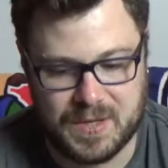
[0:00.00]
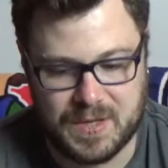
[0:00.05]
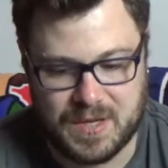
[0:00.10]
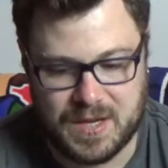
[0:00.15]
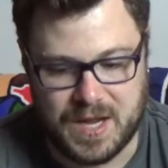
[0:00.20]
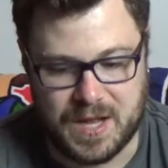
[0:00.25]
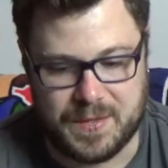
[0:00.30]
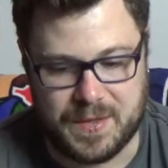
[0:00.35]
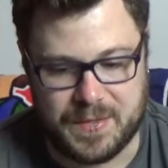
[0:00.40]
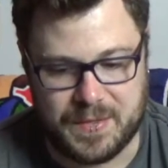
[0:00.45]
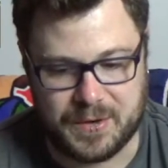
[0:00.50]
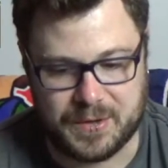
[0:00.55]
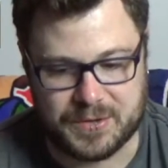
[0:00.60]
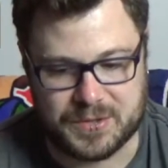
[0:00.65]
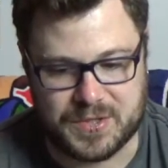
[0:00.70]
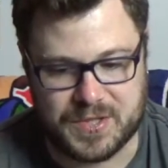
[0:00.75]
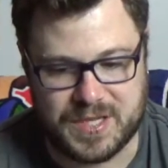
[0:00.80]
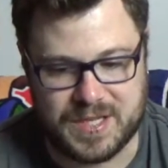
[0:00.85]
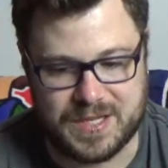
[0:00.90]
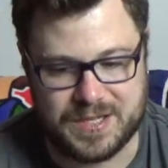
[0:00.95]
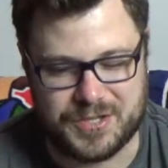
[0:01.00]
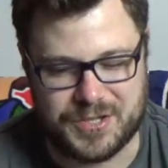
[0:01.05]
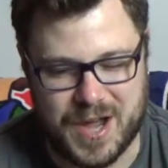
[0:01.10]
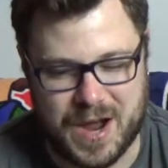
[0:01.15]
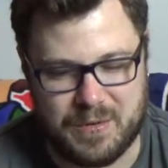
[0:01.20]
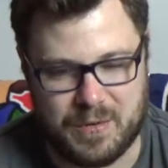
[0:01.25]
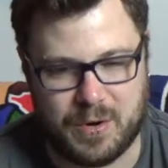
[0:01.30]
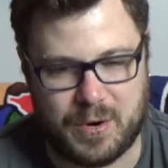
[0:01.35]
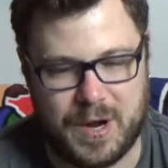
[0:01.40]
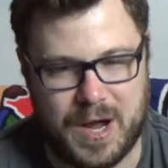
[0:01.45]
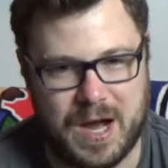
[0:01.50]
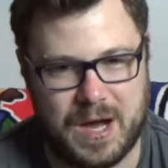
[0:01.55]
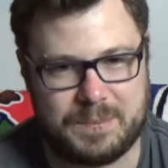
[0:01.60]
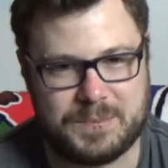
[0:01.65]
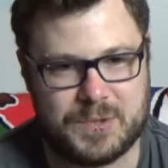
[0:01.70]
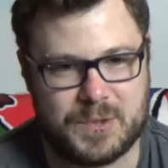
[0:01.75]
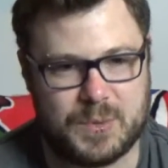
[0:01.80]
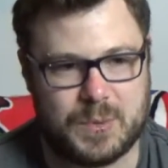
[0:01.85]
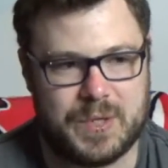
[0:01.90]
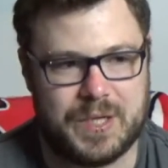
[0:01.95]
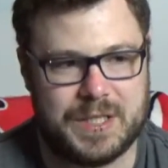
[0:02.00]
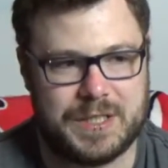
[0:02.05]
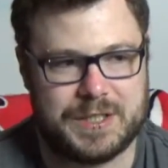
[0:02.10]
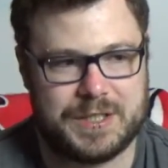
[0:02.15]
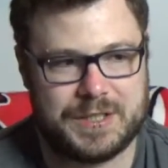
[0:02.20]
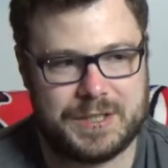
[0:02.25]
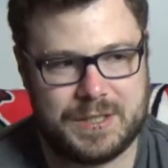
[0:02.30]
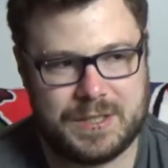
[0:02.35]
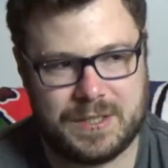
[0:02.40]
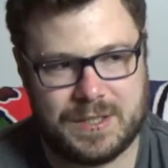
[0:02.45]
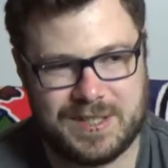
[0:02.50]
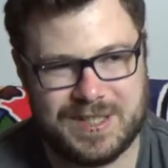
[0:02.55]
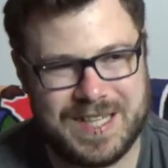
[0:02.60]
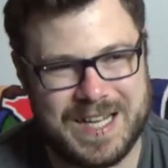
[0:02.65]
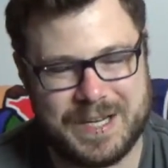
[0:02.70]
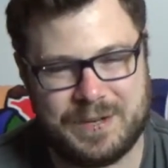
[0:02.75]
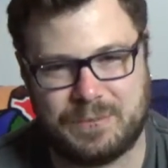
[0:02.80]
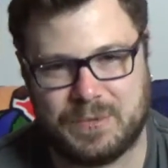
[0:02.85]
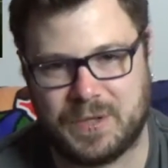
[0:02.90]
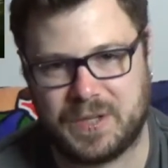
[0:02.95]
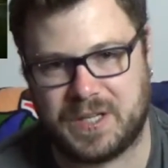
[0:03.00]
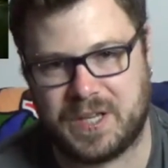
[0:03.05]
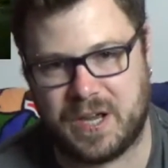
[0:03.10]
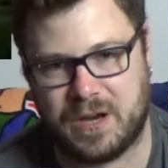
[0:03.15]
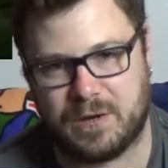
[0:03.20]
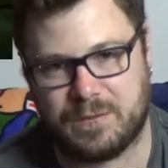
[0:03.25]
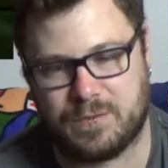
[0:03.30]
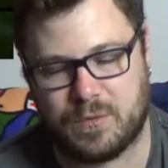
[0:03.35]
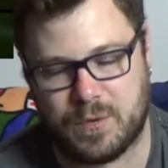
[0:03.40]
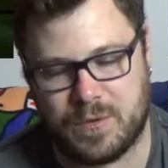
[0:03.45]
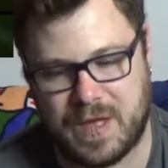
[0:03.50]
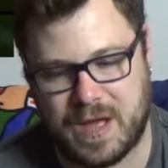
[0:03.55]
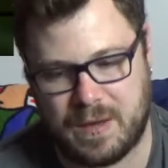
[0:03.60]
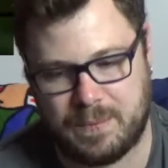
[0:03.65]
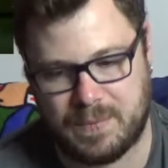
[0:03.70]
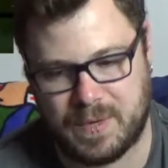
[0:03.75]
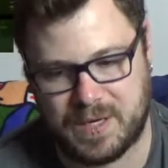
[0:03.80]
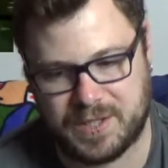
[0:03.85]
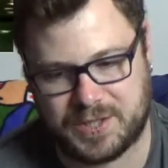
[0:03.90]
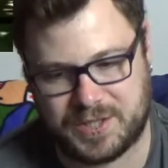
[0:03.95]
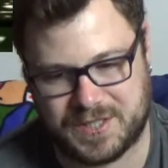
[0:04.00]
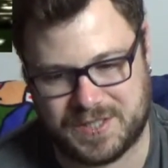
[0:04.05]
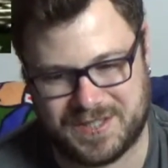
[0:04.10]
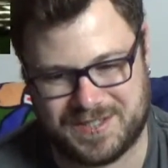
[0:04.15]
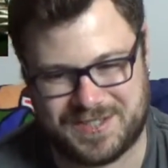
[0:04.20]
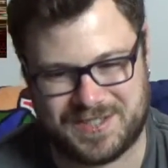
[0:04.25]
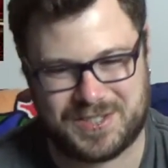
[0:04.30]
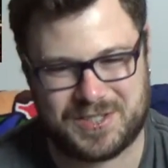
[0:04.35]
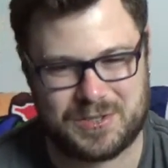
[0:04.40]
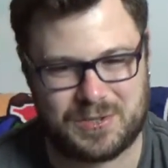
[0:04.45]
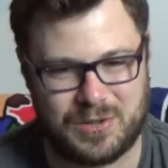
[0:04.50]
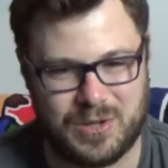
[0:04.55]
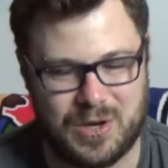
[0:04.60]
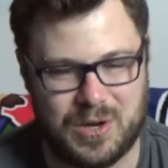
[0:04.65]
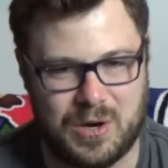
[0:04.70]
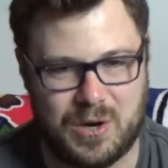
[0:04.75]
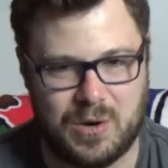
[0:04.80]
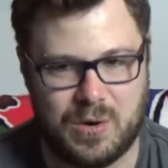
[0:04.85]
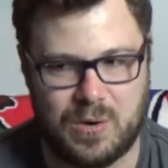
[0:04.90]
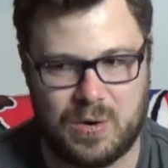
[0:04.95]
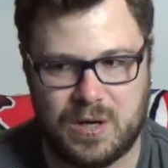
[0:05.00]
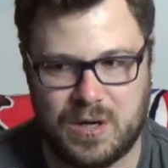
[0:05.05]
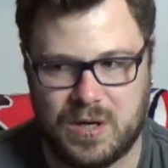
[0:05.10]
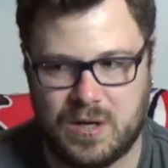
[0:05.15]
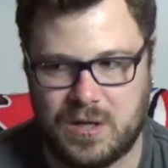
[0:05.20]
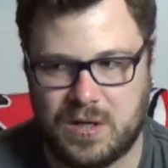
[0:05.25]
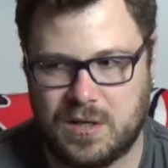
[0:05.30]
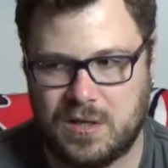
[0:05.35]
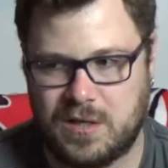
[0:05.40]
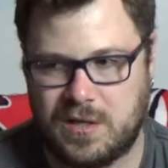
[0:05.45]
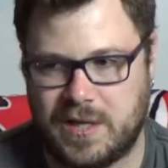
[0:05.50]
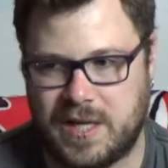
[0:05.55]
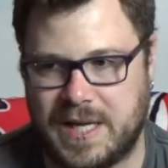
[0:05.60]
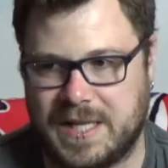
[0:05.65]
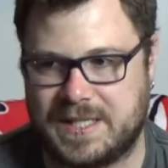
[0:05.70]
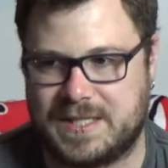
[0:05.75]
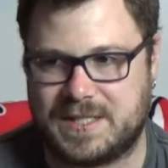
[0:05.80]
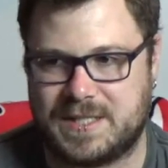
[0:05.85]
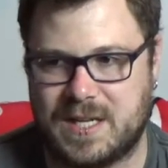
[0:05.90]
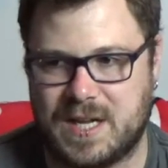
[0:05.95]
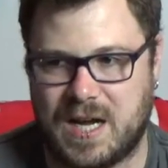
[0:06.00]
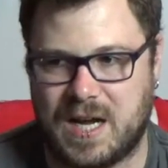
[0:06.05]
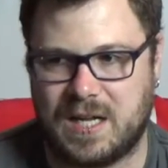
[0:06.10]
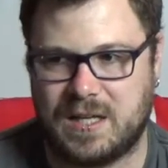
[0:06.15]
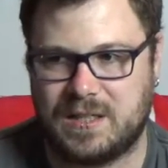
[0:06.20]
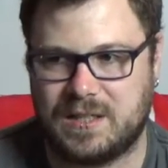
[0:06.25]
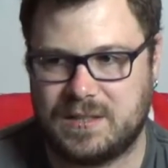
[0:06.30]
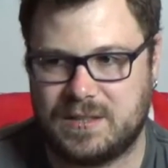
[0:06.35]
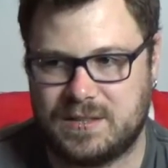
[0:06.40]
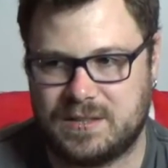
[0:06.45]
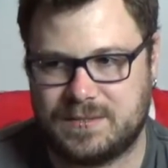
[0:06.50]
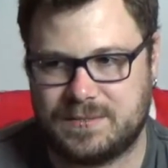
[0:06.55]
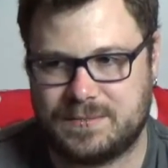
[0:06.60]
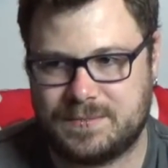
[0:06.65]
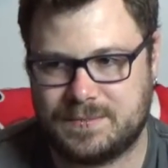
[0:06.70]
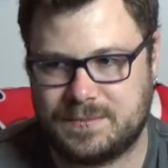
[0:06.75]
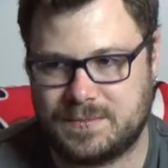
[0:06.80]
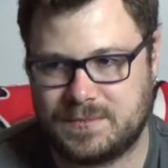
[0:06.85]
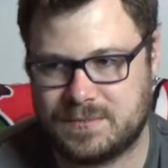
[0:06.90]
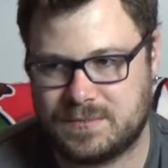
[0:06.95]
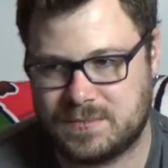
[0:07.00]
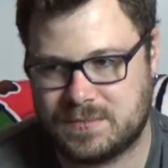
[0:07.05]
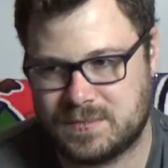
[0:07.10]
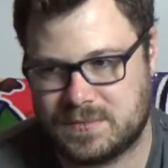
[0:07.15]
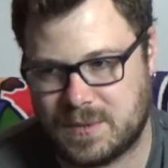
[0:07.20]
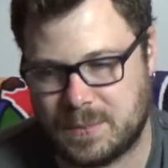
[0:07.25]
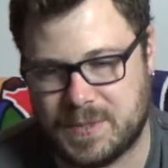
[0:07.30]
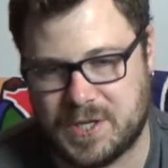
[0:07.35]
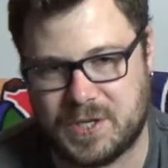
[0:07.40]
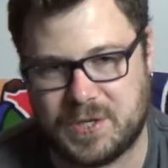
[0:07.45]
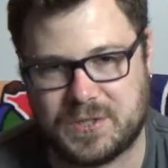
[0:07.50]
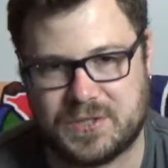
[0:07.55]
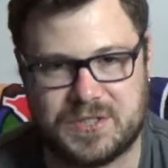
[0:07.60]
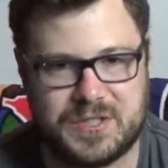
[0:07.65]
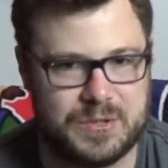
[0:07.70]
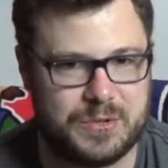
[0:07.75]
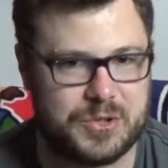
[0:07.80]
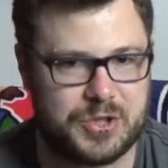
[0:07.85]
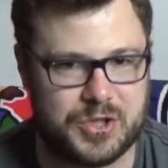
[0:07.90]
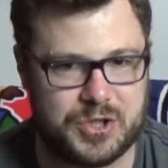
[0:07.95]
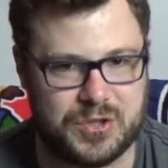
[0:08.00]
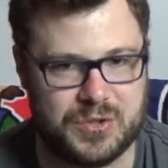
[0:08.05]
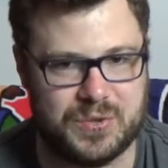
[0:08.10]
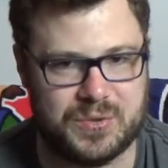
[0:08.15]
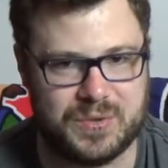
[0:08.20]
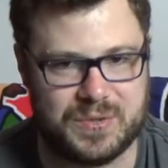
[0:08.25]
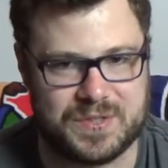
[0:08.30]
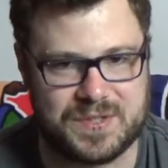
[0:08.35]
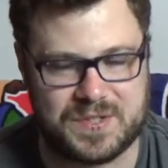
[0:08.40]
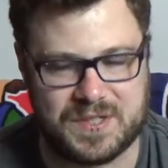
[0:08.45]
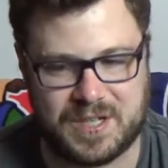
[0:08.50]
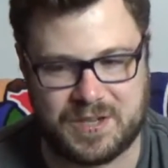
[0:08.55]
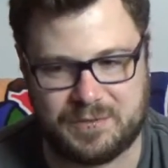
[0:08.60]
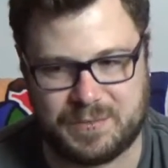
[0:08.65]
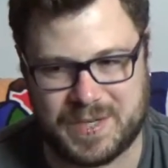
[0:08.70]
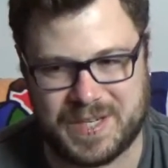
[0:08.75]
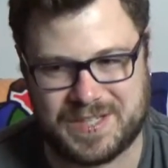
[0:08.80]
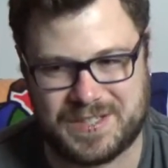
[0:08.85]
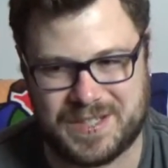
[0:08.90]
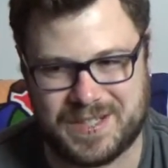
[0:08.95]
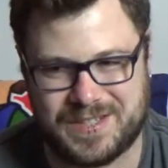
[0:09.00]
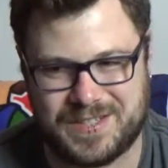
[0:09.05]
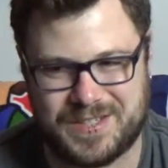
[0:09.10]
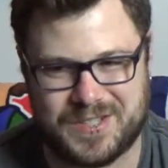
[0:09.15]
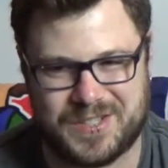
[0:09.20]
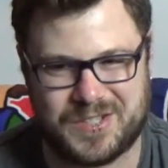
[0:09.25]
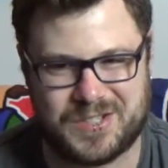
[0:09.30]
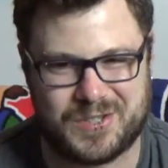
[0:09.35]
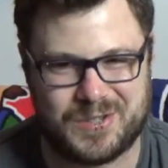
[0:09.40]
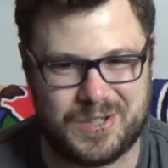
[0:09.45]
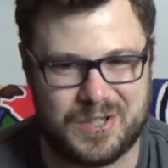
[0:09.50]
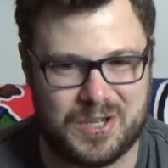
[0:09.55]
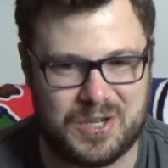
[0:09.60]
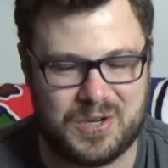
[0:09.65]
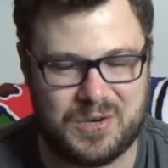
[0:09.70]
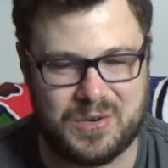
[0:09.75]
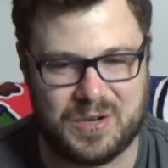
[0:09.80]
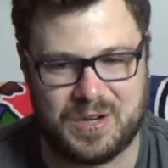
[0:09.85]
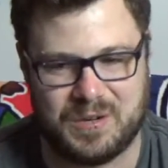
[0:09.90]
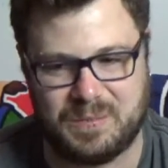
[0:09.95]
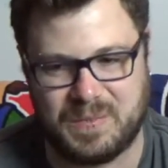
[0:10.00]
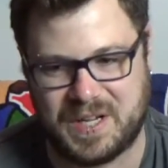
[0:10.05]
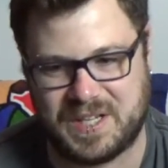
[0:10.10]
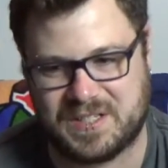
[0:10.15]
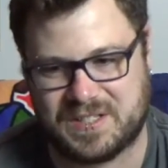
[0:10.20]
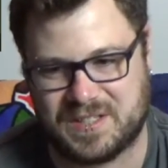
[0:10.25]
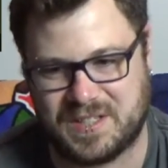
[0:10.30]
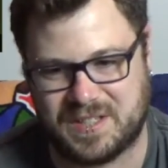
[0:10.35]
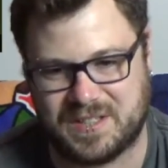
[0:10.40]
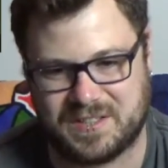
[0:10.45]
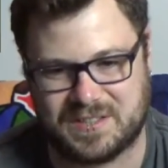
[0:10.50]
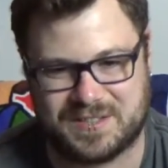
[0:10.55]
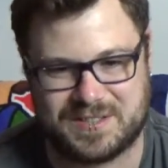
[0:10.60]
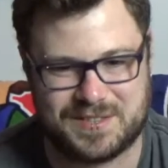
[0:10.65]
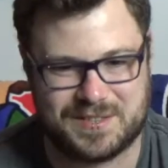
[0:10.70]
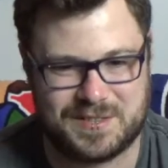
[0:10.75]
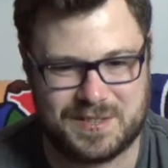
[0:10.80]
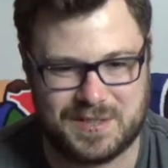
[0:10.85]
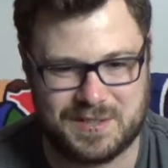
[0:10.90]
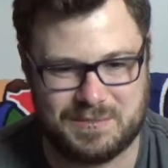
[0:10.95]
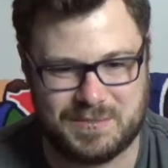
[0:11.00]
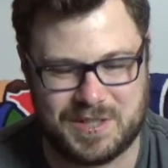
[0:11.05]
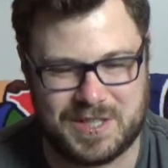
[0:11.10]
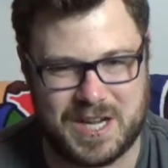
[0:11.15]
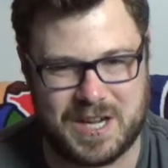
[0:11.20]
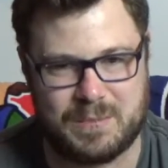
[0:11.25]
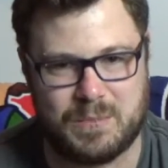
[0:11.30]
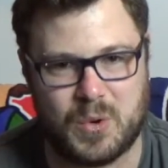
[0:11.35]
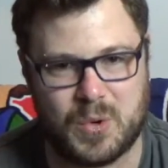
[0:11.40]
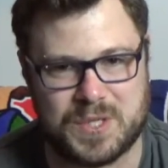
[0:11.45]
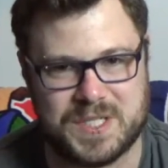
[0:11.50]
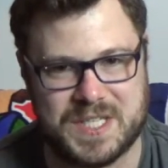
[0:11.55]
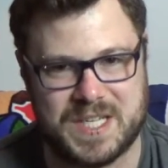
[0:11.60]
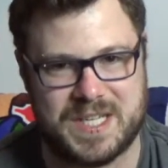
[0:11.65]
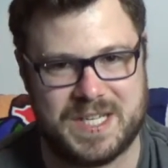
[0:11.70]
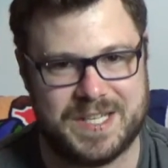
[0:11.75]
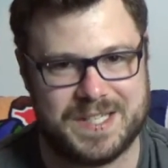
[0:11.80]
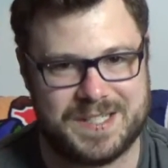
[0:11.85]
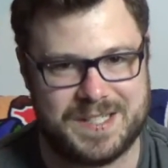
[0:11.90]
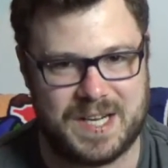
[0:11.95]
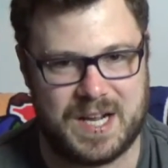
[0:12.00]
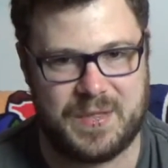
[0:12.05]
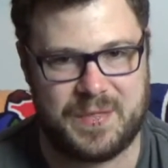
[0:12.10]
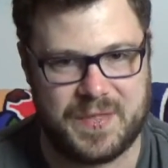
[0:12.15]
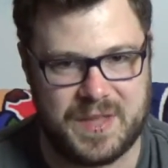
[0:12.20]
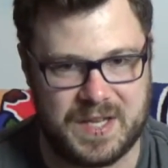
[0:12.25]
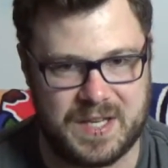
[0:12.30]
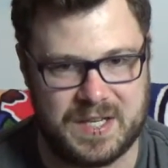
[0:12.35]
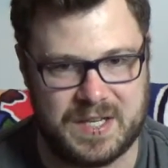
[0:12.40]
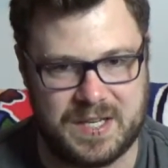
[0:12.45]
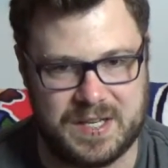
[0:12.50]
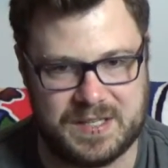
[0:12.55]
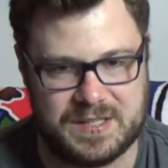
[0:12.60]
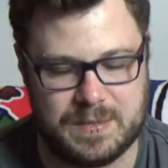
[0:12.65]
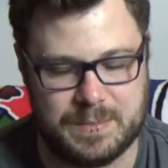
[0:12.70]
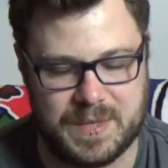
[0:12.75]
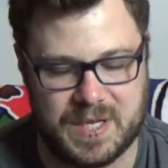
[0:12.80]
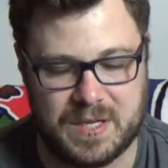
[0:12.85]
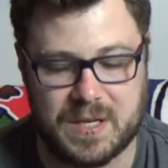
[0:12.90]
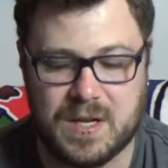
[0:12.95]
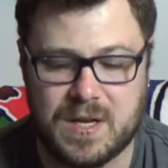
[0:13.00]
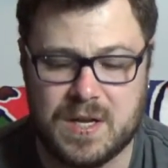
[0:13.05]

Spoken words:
And then there's the gyrocopter, which I didn't really care for that much because it's slow. It's not... I mean, you can still shoot and stuff, but it's just slow and it makes things kind of more tedious than I think it needs to be.